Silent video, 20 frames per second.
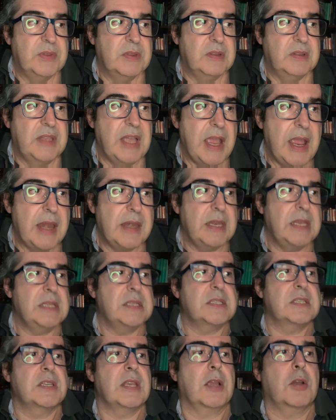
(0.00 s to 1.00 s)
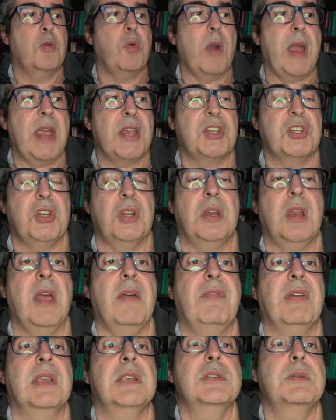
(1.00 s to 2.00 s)
then it's a question
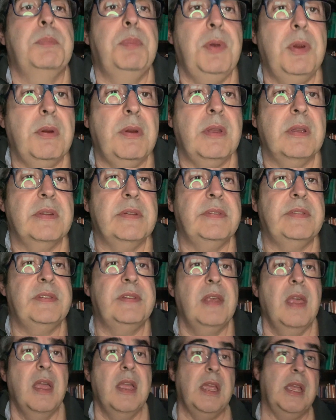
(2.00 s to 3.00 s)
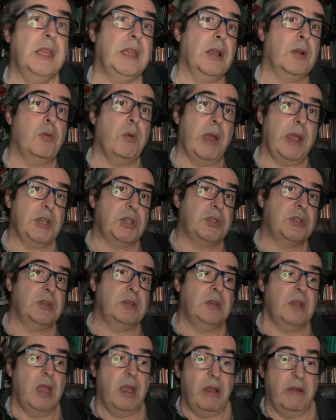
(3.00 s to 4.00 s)
of experience and a
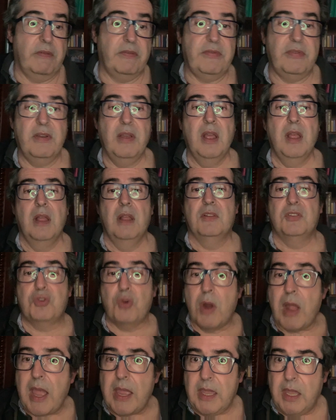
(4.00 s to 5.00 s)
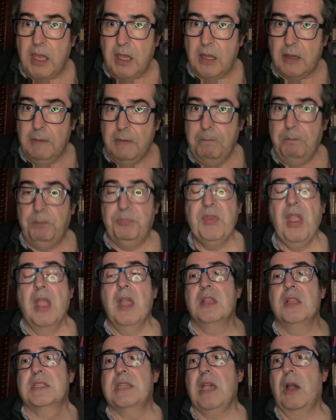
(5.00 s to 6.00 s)
question of trying.
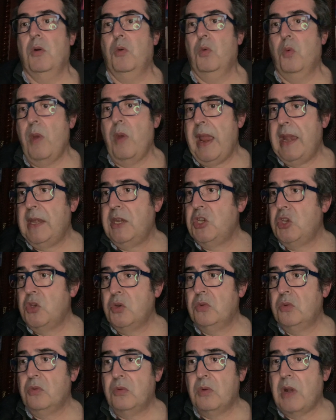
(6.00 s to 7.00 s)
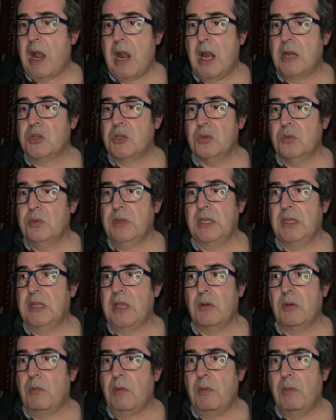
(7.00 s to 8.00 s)
So when you are doing
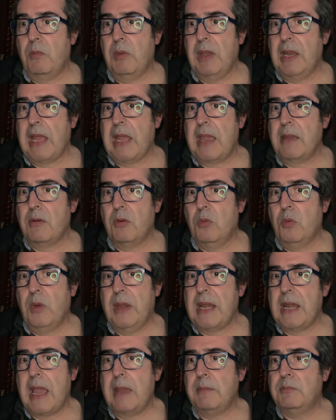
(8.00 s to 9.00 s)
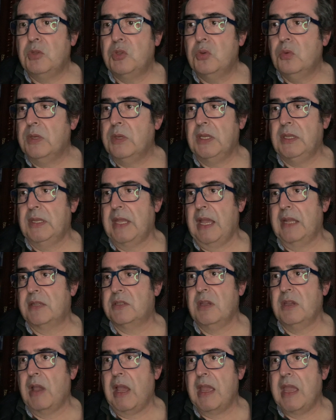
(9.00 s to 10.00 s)
that, when I'm doing
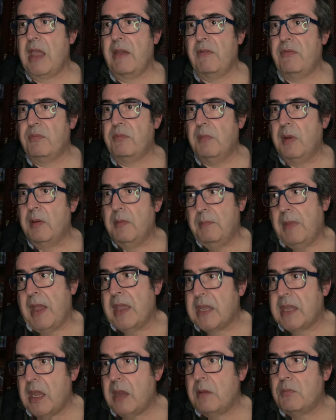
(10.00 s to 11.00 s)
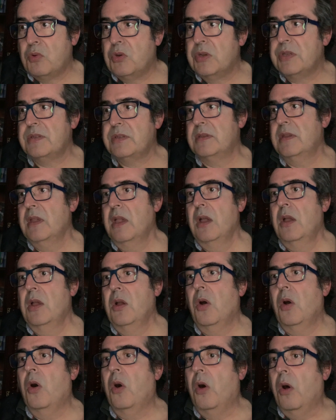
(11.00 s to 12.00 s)
that, I have my cameras,
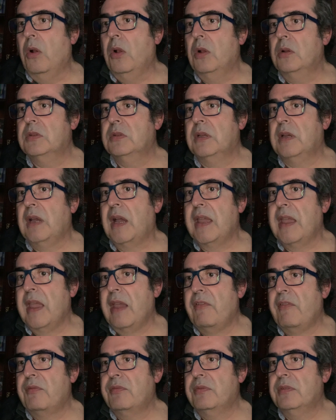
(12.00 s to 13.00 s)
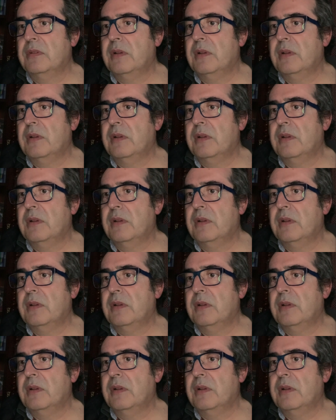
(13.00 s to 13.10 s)
I have